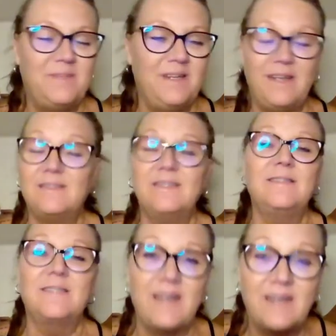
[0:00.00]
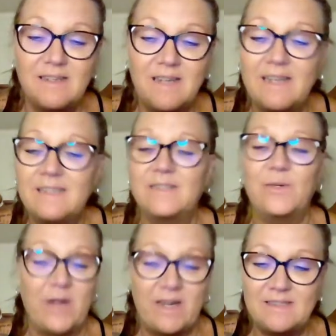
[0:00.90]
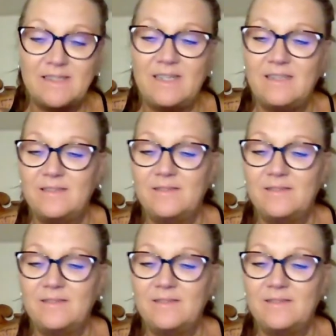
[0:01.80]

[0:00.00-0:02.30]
It's insane. It's crazy.